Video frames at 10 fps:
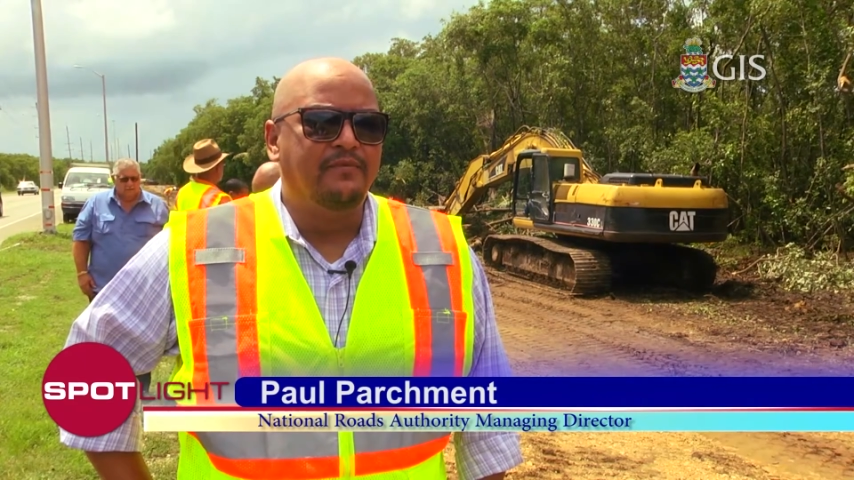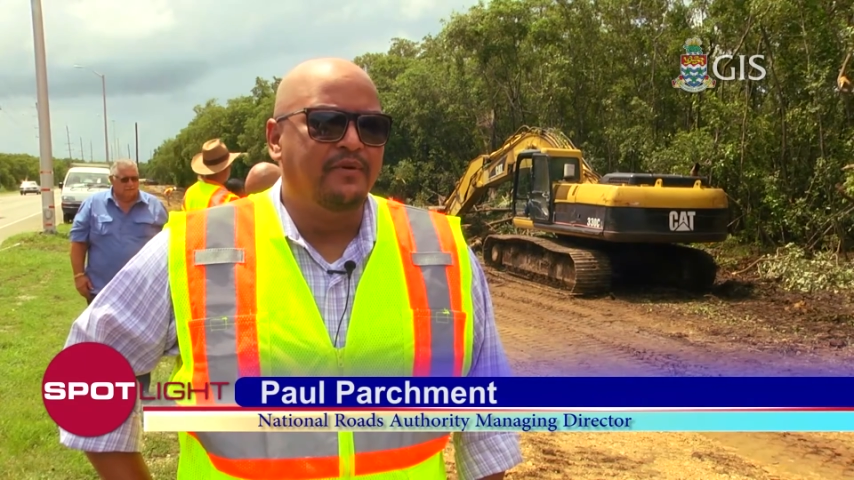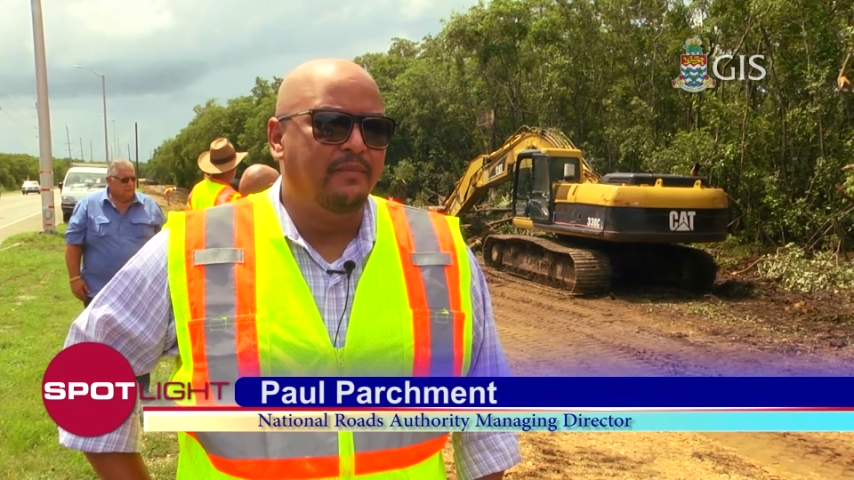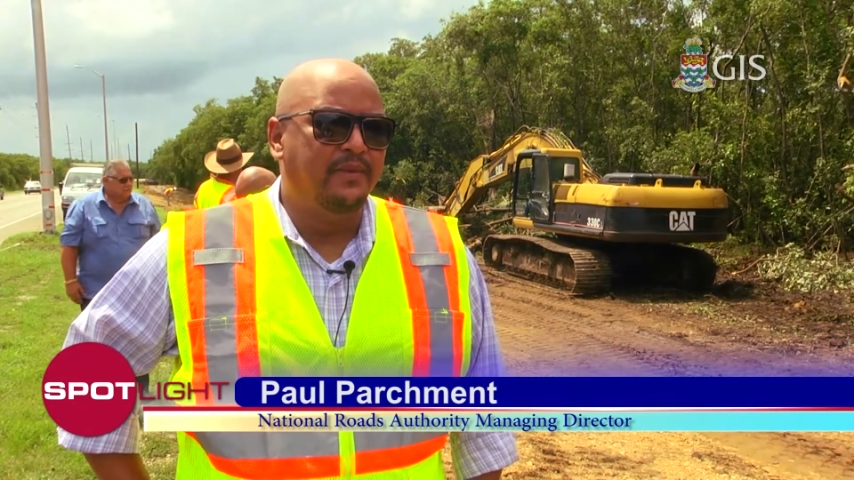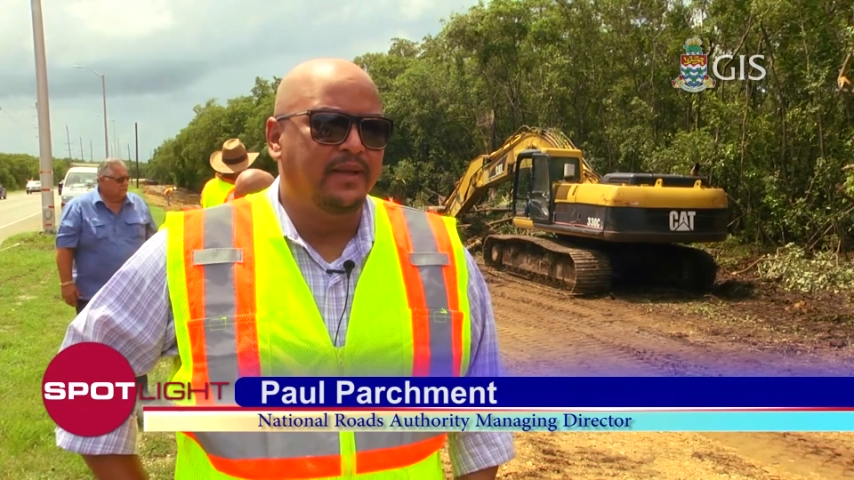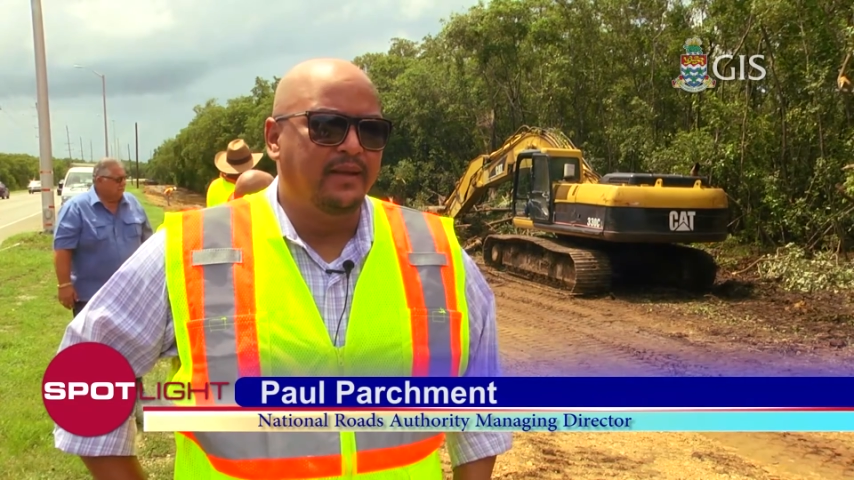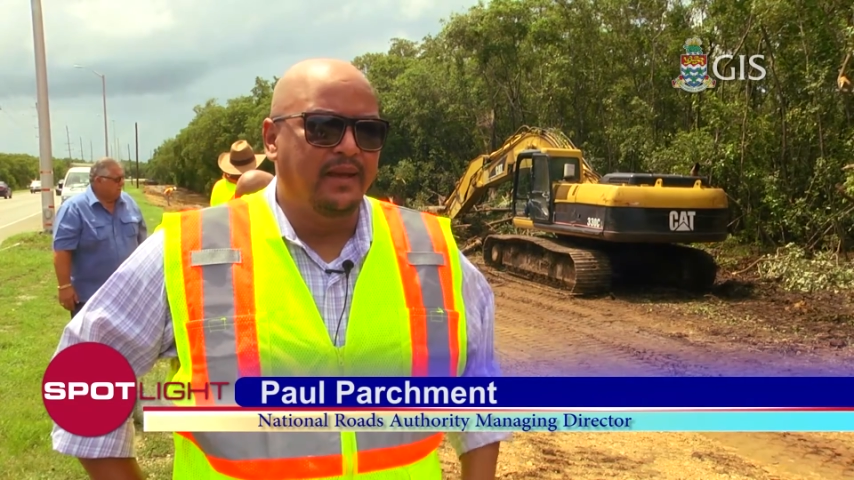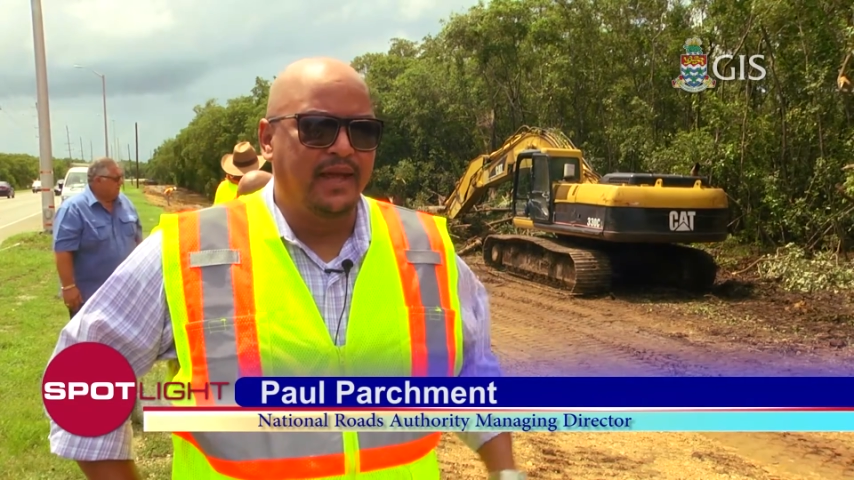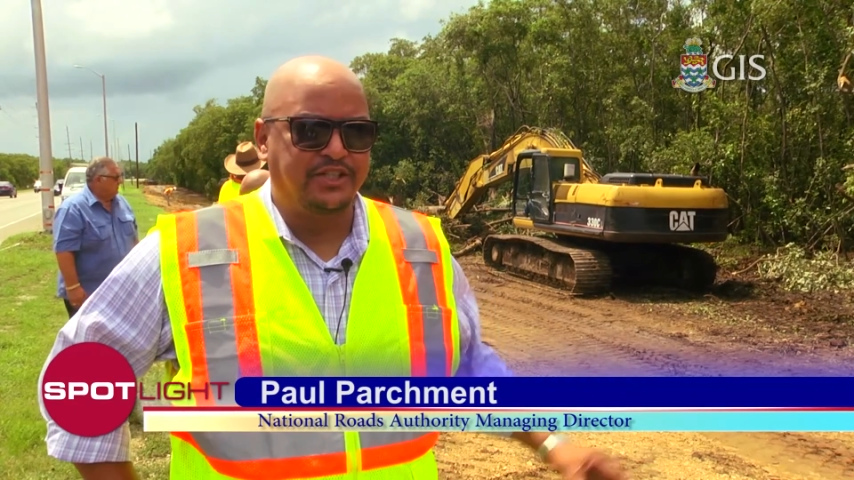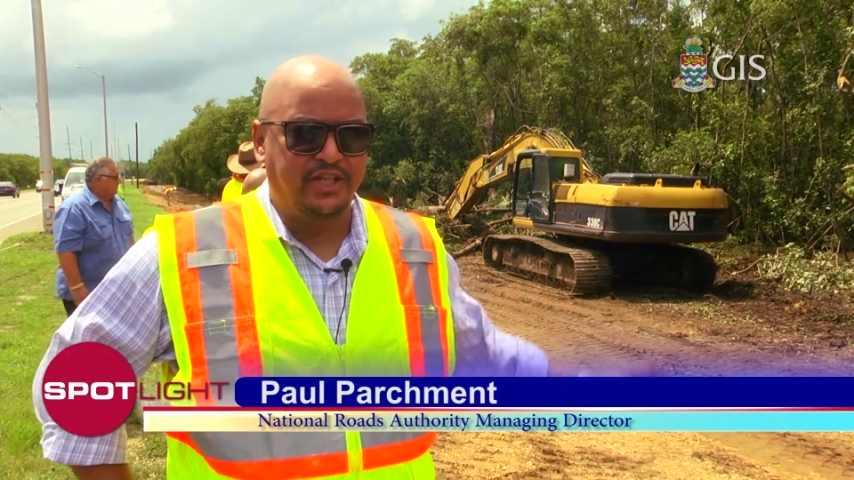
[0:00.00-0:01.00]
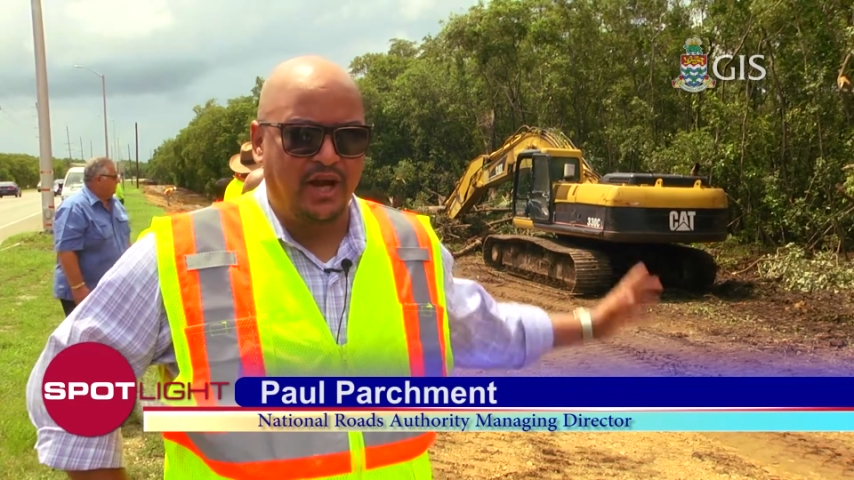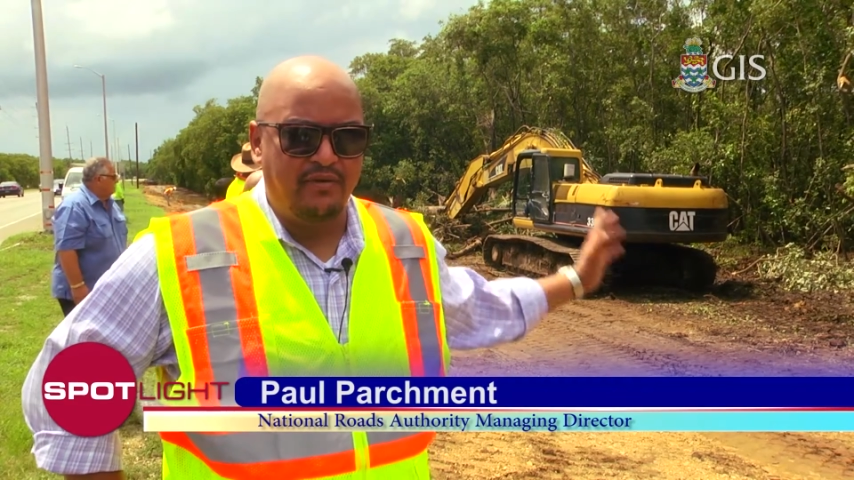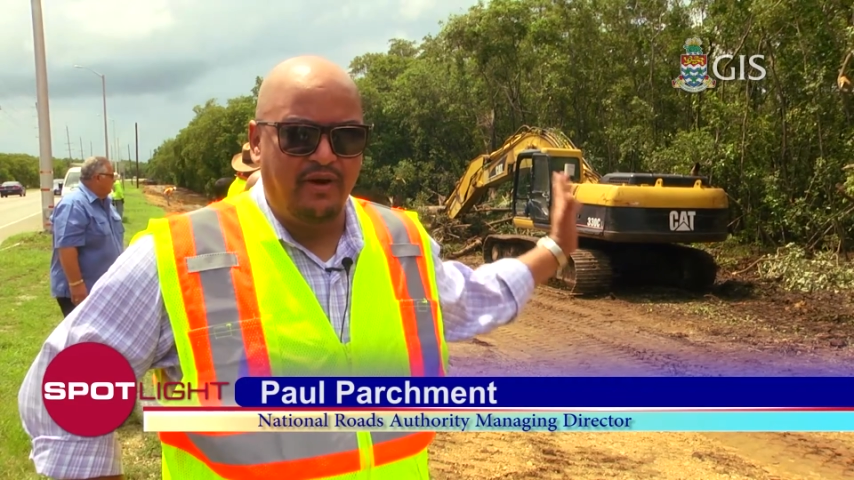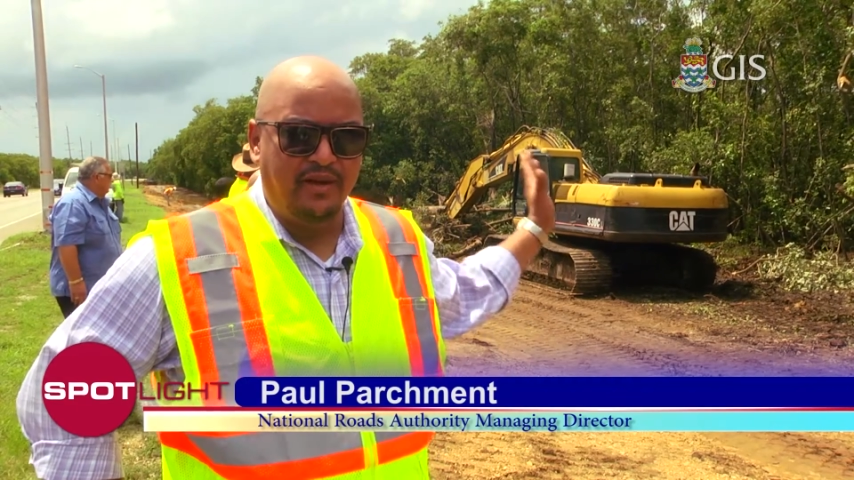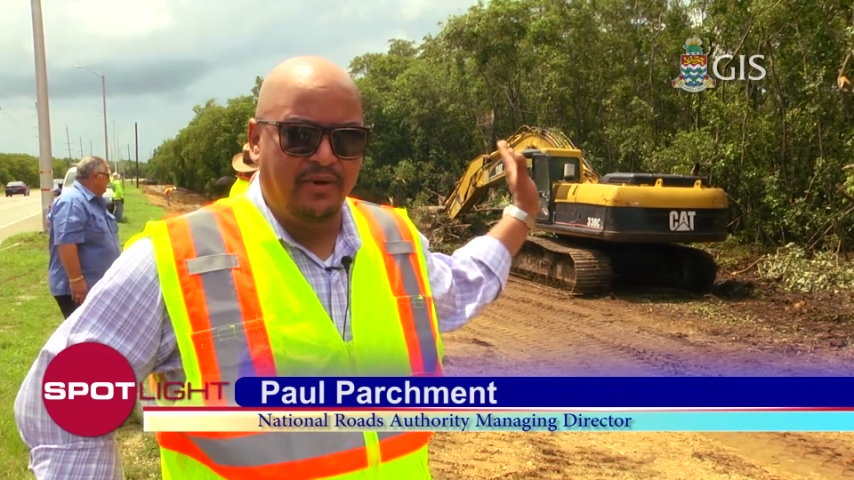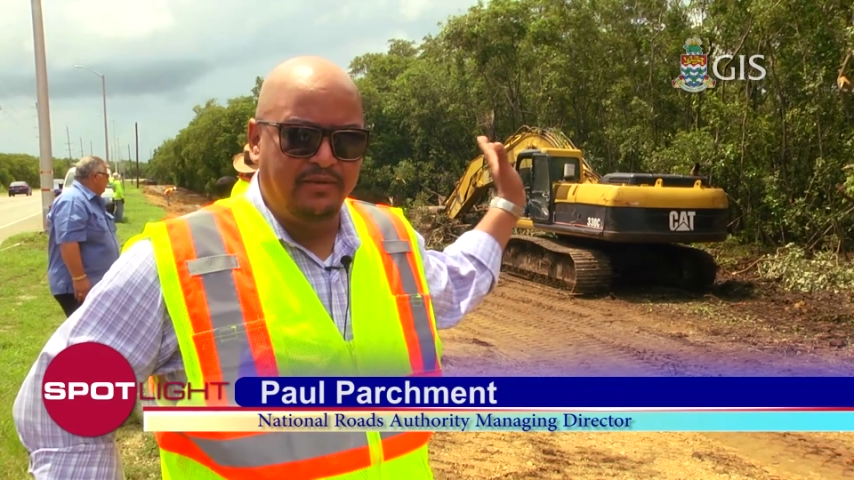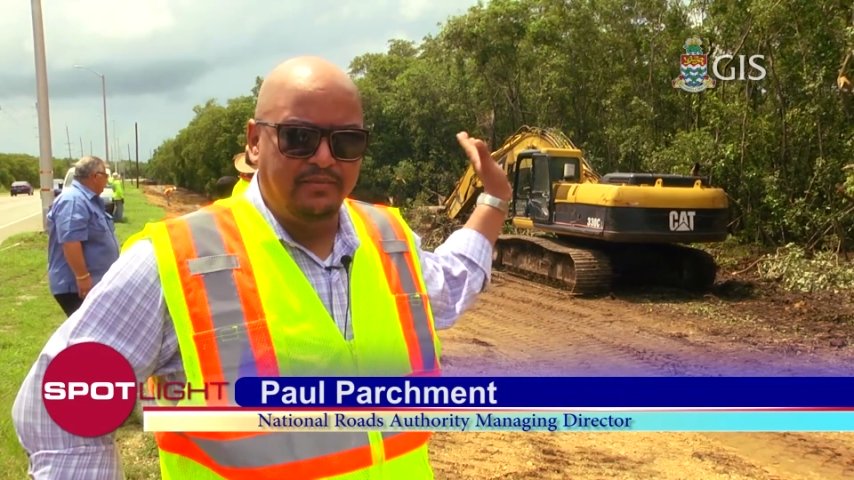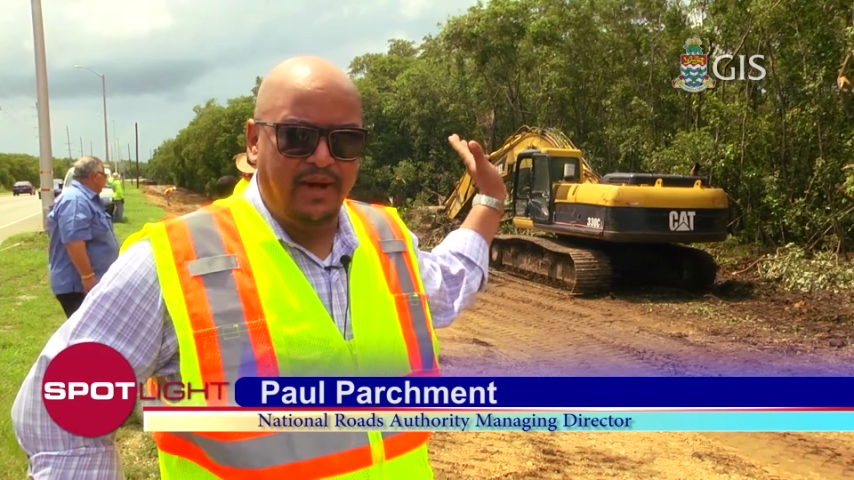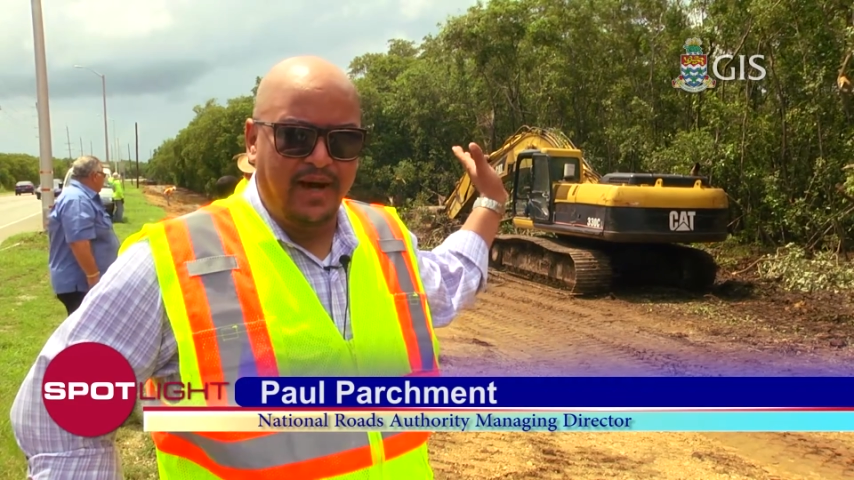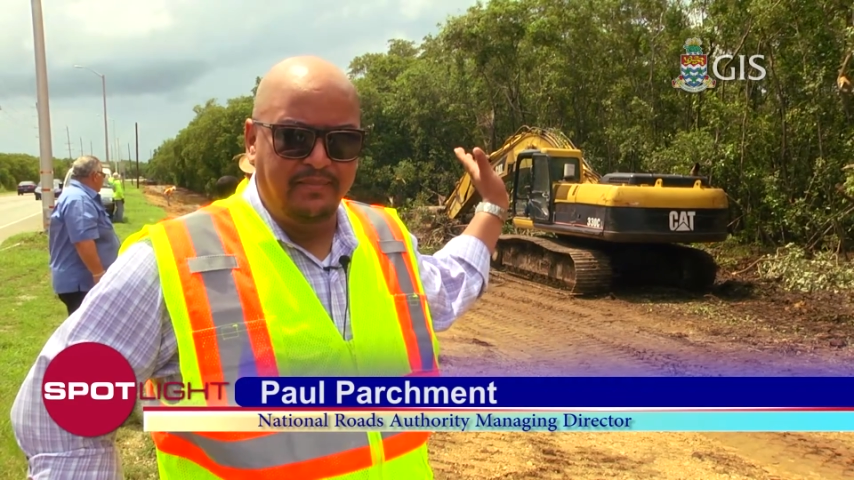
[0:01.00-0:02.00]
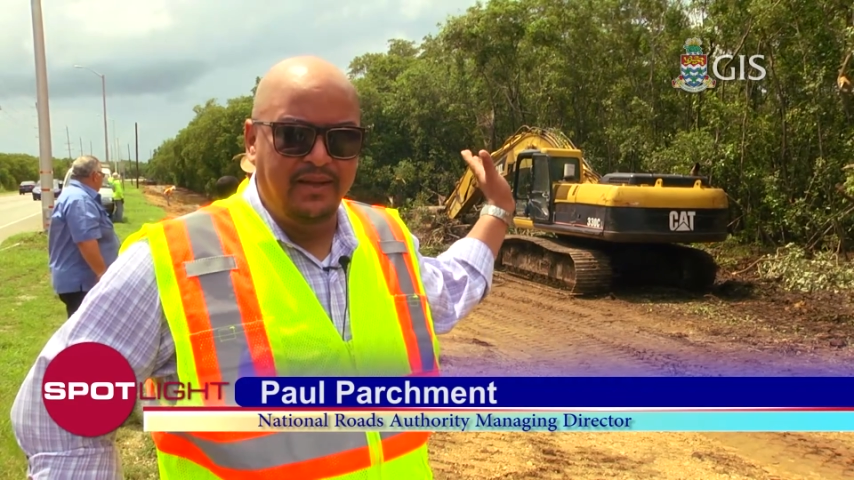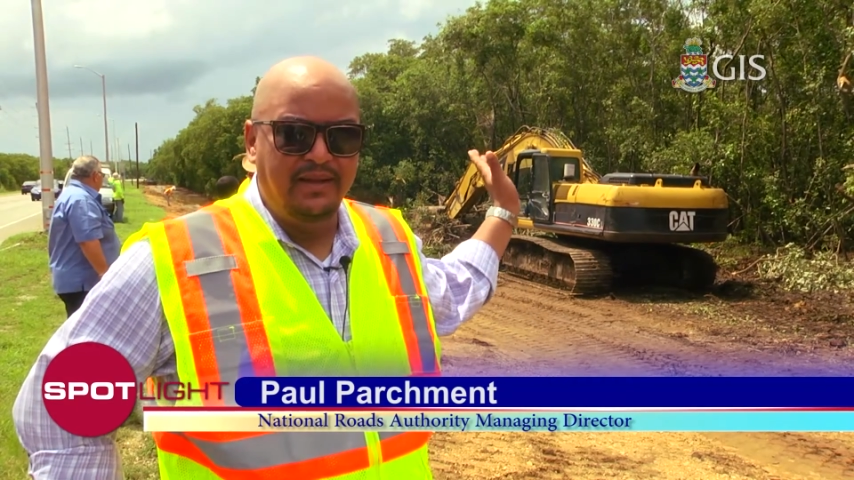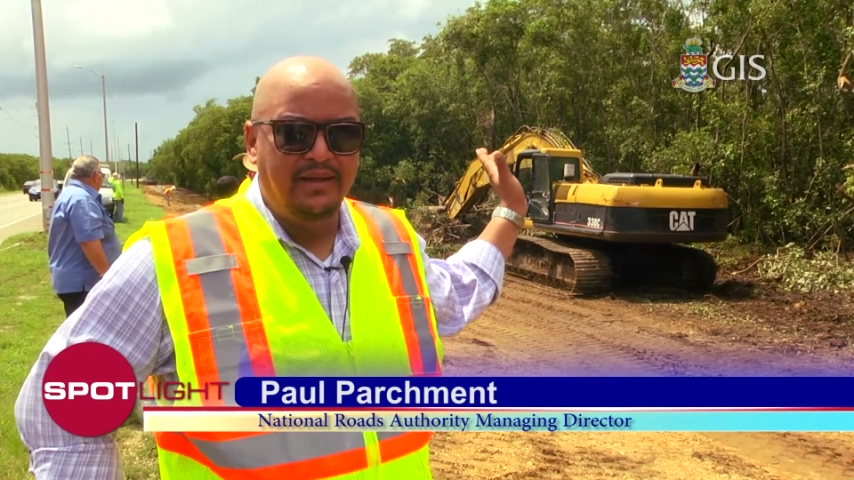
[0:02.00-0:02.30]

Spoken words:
from the ACR roundabout behind me.